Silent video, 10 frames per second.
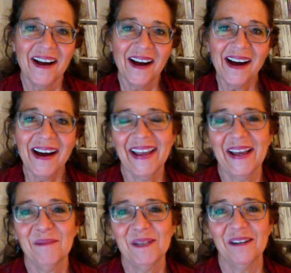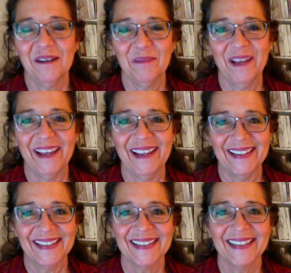Hi, I'm Terri
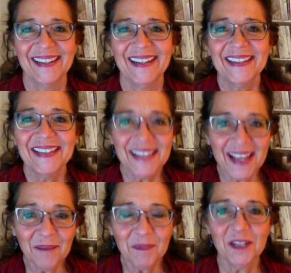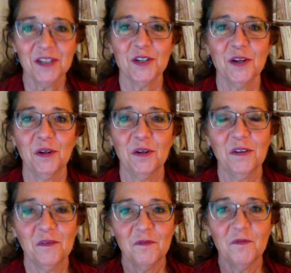Mays. Today I'm going to show you
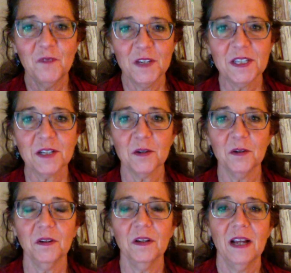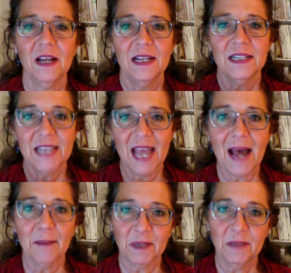the physical
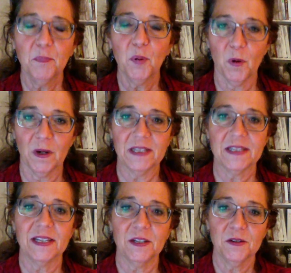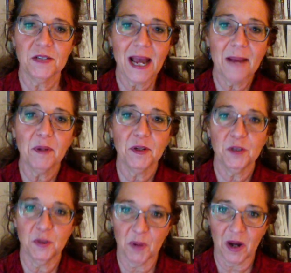tapping points that you tap on
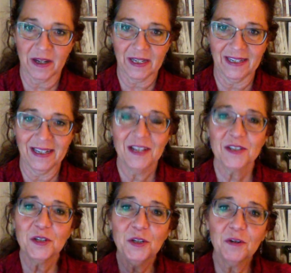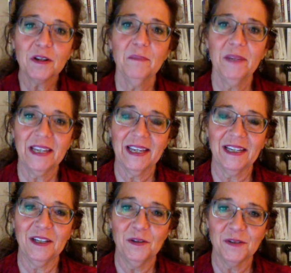your body so you can
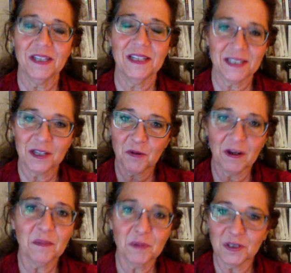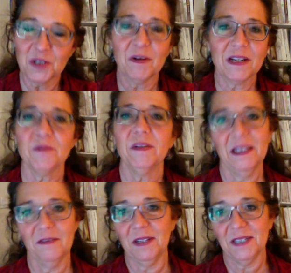begin using this incredible stress
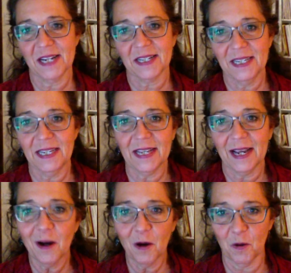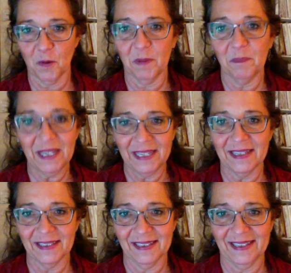relieving technique at home
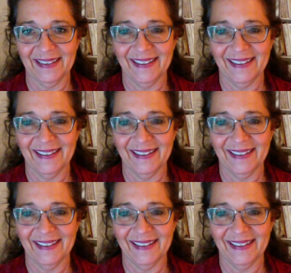immediately.